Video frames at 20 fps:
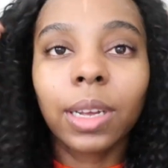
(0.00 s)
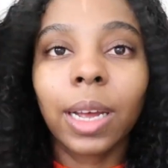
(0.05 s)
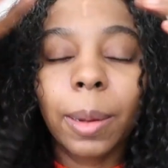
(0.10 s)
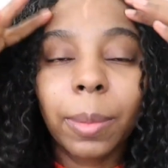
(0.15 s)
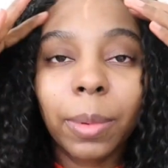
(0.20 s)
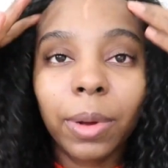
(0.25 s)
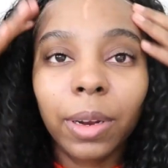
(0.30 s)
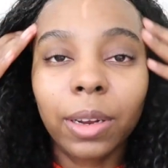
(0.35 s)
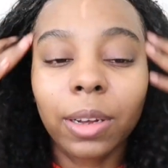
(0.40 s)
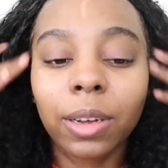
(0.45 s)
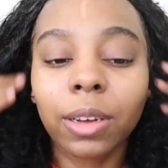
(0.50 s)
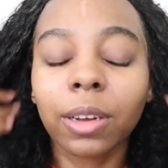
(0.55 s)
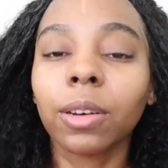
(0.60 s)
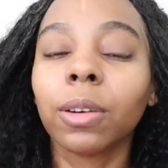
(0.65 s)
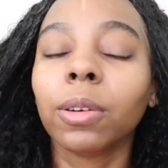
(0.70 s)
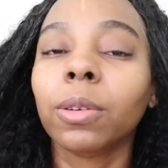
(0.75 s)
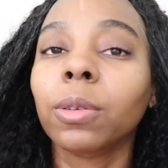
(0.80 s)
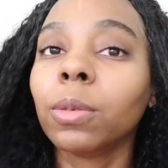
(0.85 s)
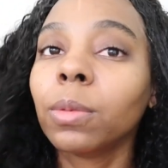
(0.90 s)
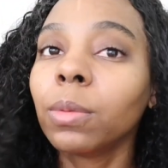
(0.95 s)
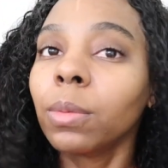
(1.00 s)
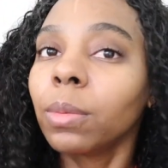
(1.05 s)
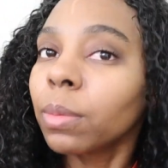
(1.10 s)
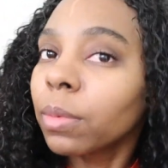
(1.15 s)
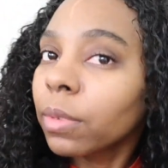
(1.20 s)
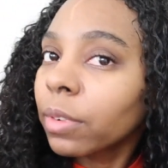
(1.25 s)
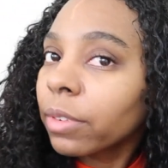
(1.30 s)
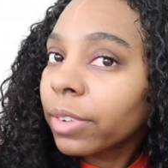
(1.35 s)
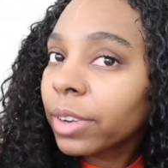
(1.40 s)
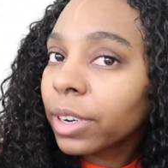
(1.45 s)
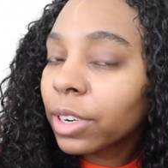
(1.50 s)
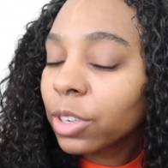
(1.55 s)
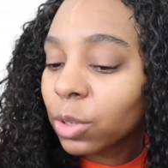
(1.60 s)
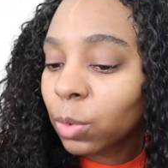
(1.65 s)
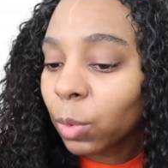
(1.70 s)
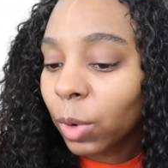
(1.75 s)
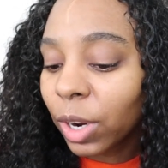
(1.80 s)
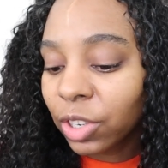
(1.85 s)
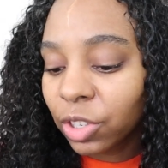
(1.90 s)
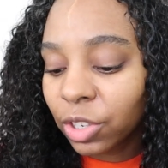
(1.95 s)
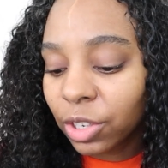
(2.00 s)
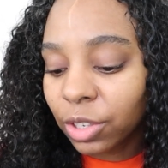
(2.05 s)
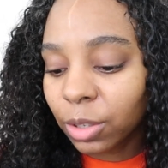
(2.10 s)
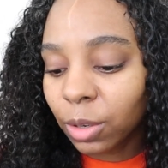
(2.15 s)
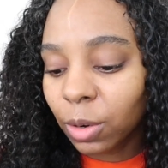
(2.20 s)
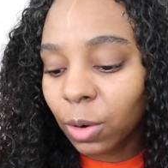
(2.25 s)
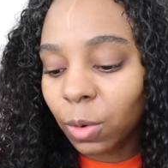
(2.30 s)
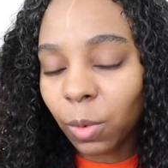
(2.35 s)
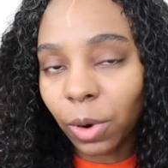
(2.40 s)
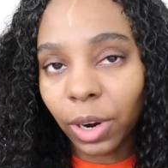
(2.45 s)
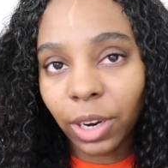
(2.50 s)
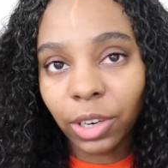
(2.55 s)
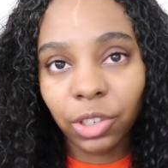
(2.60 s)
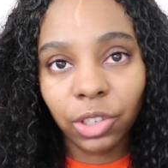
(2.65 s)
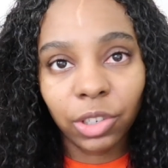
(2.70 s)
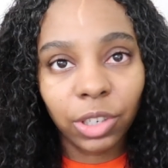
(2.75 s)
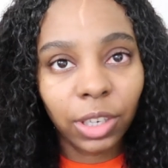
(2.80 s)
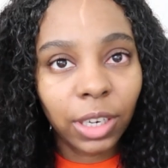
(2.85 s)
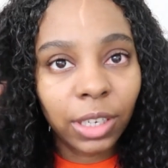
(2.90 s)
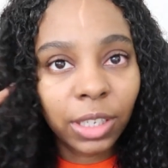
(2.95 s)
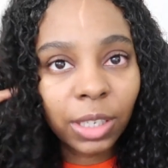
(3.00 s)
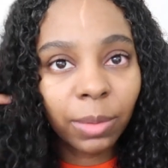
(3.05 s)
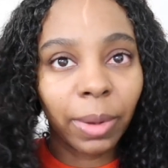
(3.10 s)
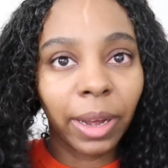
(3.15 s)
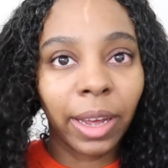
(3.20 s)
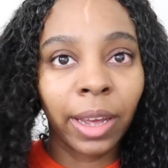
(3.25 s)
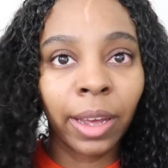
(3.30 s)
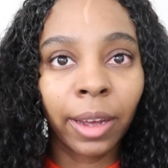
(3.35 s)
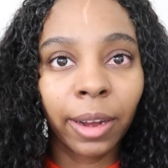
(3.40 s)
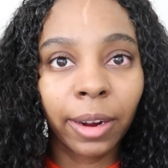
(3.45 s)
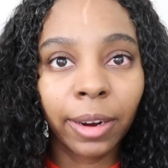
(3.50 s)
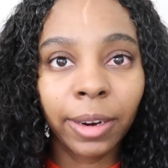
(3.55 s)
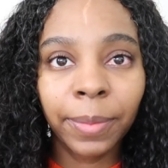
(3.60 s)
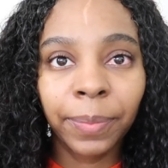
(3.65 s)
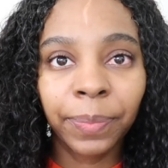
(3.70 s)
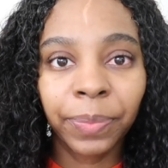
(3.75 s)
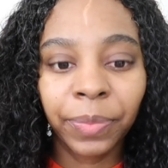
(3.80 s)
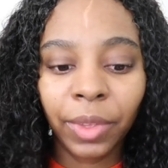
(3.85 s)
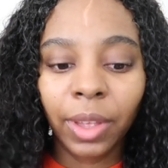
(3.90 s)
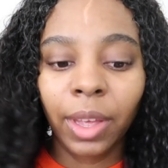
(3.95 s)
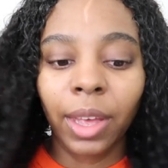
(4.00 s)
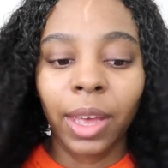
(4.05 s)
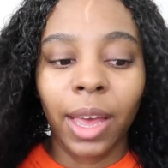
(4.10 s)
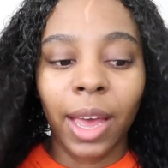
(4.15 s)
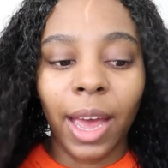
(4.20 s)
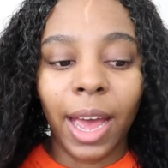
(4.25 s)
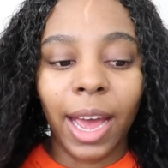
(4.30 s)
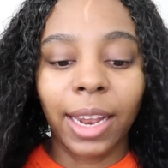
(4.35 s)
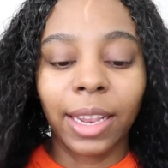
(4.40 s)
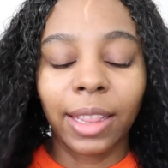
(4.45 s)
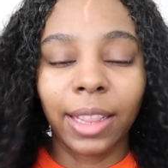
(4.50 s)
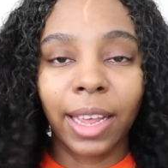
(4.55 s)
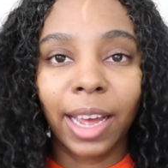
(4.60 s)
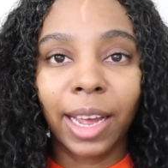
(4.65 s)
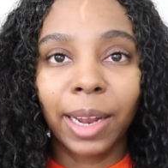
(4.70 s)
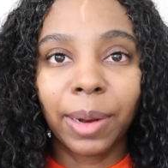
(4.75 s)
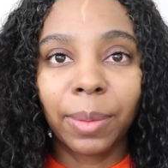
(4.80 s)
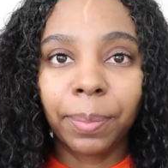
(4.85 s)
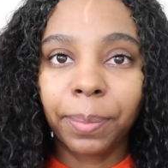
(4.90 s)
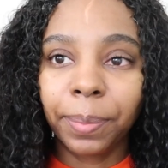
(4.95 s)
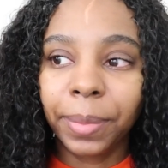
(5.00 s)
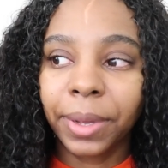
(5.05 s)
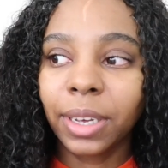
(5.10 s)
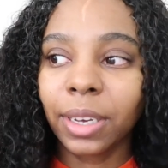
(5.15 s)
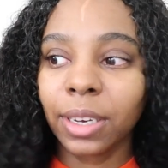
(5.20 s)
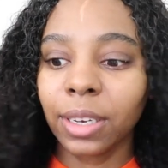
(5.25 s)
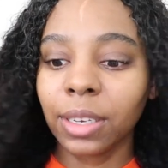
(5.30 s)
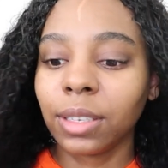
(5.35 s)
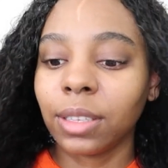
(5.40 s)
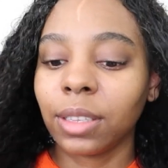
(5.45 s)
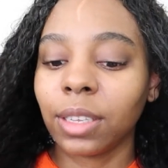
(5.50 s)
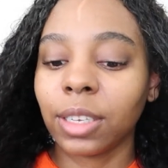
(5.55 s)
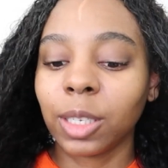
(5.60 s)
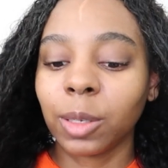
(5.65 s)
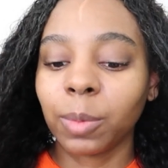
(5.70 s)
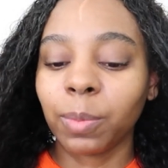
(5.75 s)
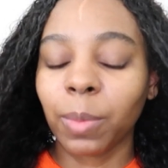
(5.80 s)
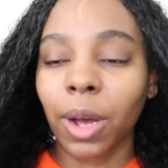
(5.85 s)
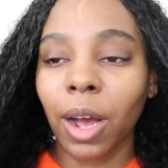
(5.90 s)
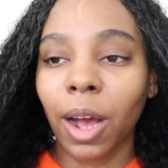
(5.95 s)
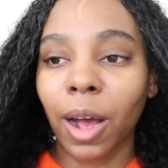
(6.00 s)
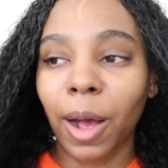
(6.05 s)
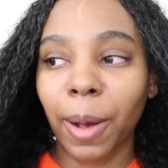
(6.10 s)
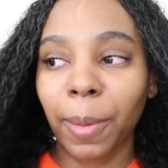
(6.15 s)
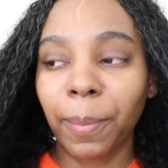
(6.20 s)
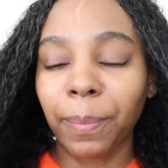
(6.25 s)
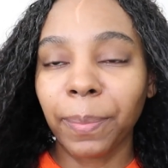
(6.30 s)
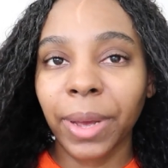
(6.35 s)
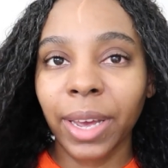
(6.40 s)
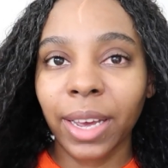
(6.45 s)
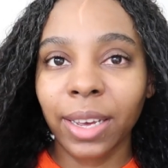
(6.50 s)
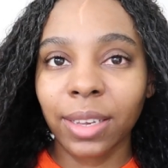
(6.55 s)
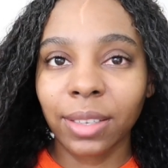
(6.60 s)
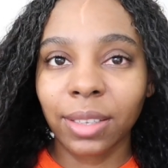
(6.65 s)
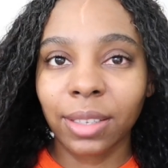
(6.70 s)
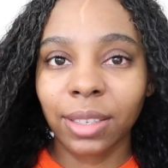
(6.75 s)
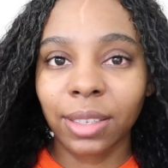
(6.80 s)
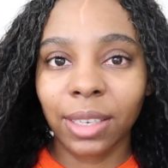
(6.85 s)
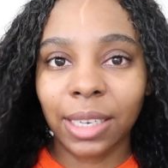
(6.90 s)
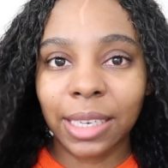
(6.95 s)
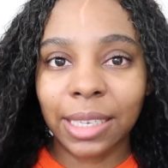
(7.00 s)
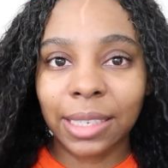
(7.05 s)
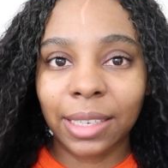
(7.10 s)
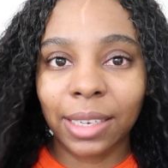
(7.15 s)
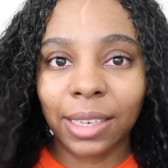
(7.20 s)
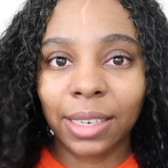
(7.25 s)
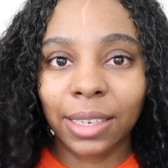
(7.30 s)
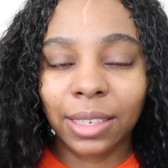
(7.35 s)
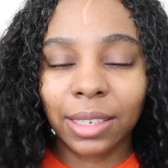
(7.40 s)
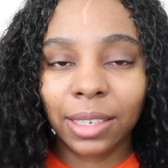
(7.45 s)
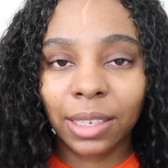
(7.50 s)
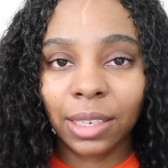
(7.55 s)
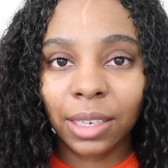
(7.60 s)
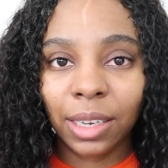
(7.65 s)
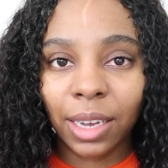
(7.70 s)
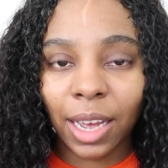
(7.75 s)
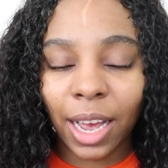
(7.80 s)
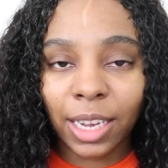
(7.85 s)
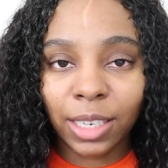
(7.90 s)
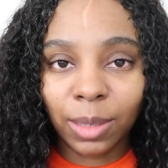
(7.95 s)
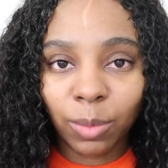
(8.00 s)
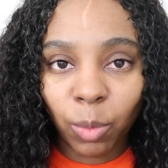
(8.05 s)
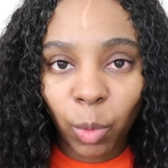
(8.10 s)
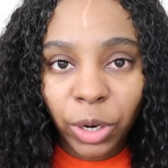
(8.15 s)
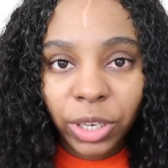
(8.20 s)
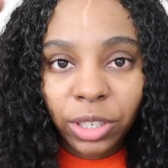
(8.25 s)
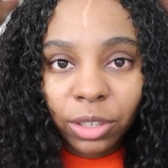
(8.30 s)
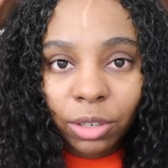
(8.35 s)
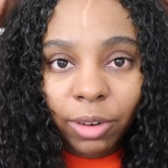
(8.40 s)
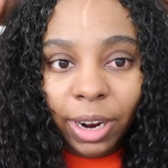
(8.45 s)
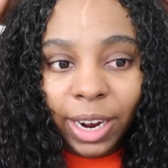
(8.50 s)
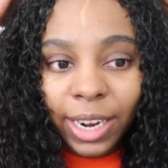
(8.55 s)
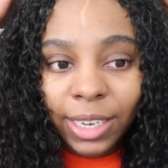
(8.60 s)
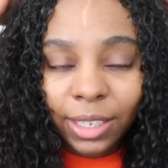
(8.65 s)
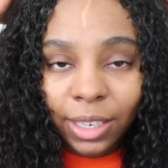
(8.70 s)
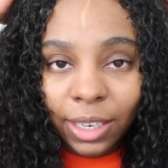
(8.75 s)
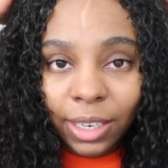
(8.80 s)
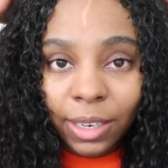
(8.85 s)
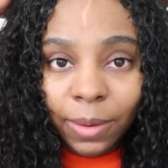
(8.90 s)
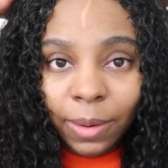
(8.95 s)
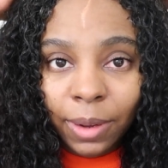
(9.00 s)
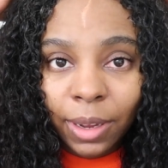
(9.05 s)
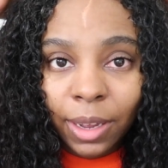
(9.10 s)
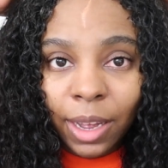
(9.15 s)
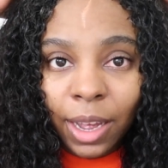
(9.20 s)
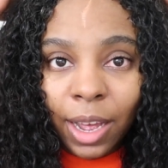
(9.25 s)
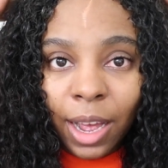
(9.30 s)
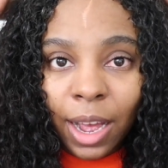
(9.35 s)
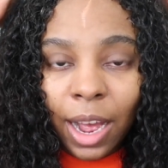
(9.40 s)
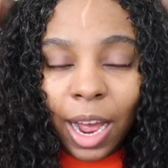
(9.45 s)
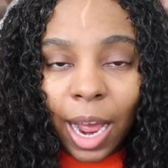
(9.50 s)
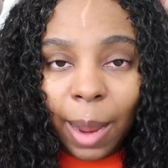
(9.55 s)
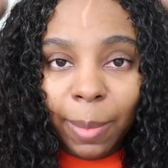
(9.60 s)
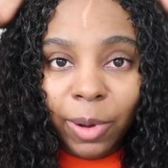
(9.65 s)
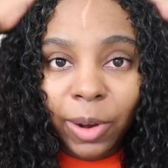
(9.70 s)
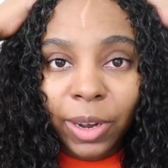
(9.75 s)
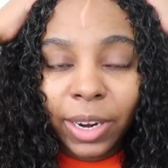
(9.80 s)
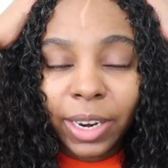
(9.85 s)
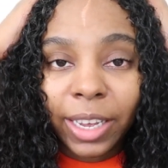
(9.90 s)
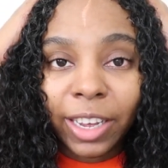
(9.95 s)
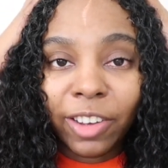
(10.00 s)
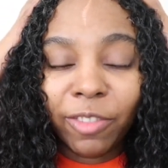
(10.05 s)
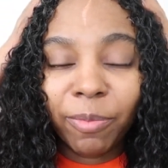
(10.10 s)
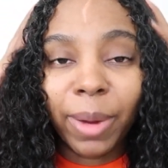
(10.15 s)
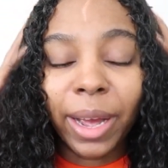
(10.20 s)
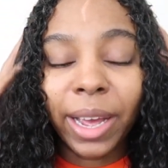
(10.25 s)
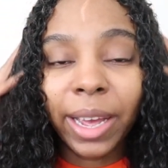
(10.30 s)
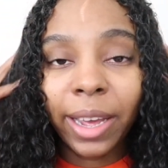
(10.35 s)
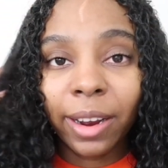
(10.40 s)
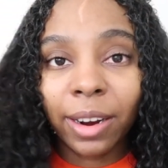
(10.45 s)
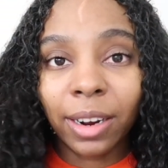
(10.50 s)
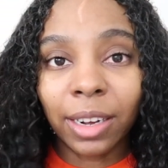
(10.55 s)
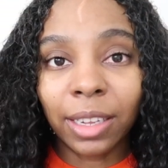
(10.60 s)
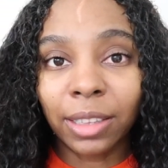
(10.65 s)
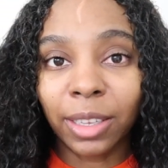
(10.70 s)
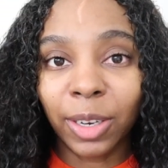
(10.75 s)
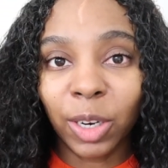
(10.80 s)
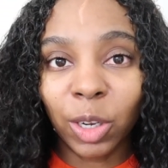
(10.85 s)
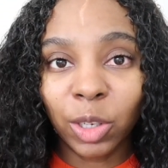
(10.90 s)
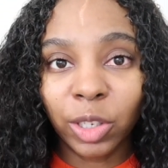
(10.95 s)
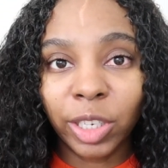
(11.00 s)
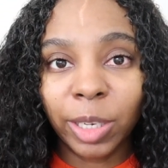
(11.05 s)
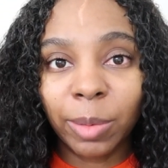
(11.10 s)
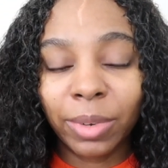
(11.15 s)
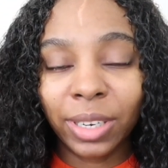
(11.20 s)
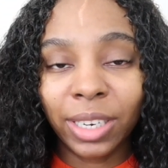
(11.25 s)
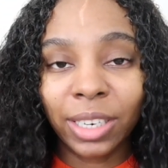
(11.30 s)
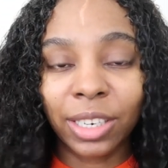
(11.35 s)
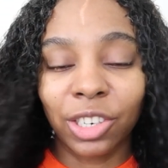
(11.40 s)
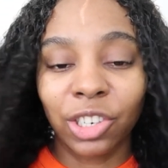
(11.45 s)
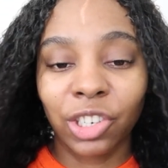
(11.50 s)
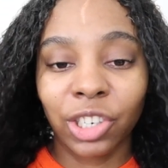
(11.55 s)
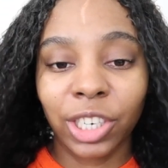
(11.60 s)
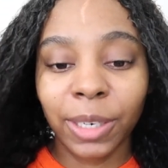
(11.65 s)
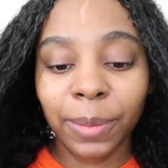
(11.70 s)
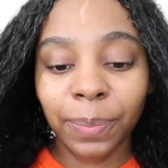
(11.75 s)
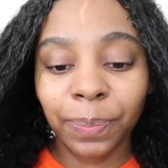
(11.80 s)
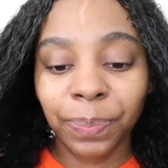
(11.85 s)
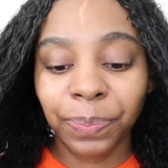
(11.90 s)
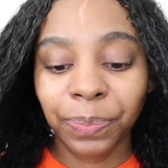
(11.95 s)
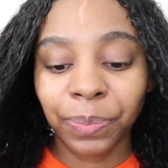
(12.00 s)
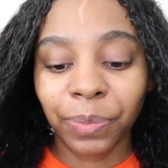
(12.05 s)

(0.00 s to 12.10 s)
I'm going to wash this co-wash into my hair, and then because this paste isn't as moisturizing, I'm going to give my hair a little deep condition,